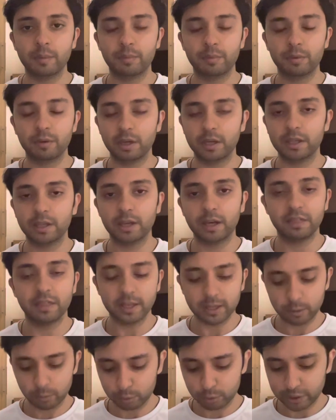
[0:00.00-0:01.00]
like, I
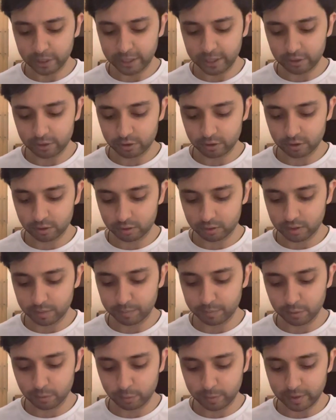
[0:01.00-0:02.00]
think it will change some
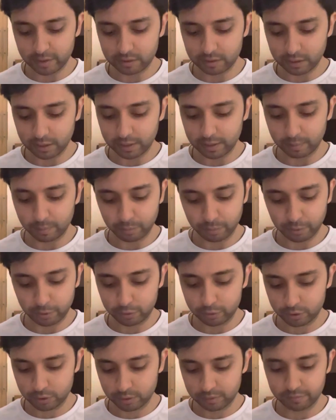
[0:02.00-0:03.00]
of the ways that I
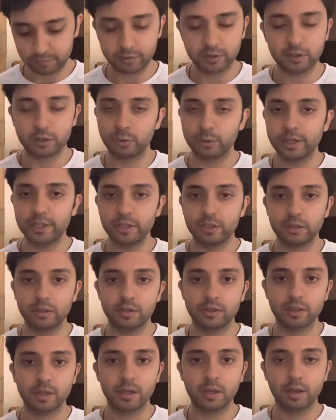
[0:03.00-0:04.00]
approach different
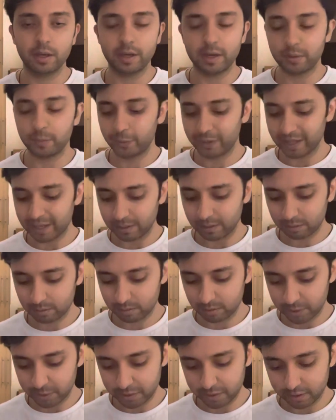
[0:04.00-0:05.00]
situations without
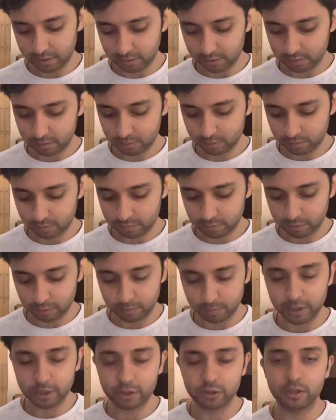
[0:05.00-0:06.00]
going into sort of too
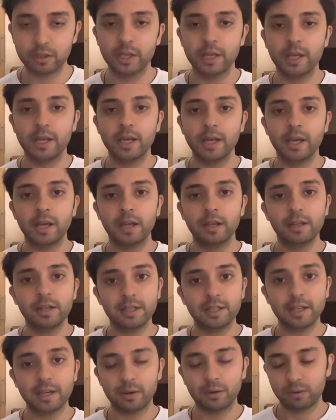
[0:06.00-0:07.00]
much
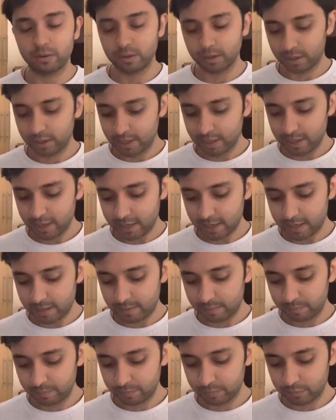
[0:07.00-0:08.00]
detail.
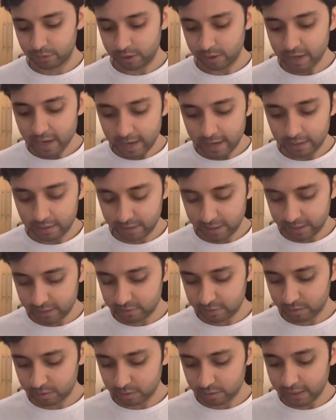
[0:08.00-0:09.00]
So yeah,
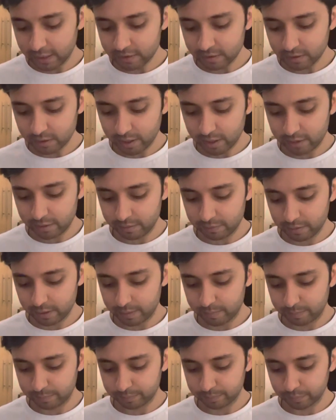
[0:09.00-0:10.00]
that's a kind of
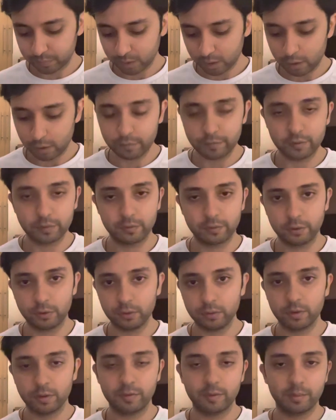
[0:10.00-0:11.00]

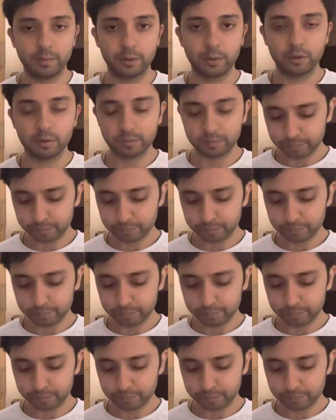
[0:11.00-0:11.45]
overview of the book.